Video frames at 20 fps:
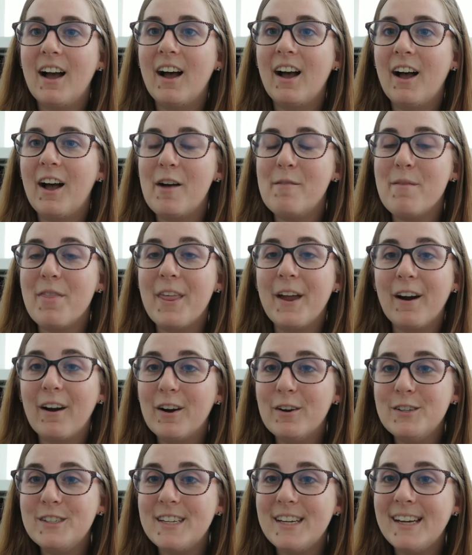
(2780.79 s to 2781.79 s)
Um, they're
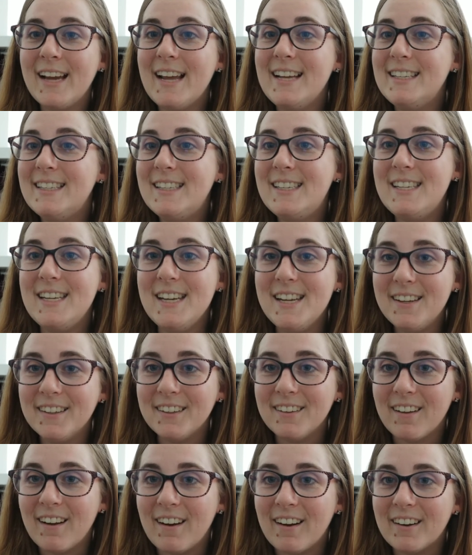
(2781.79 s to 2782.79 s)
hosting a steek
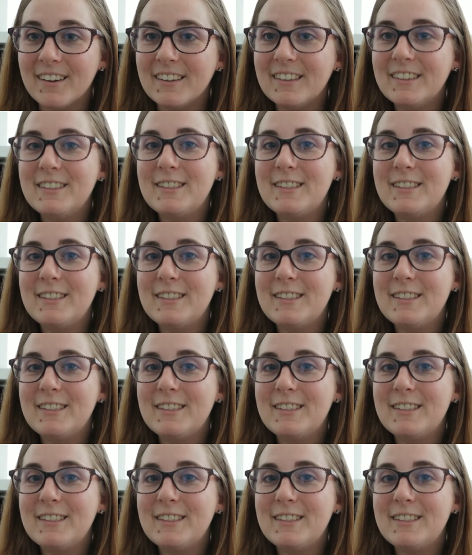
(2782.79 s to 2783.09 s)
along.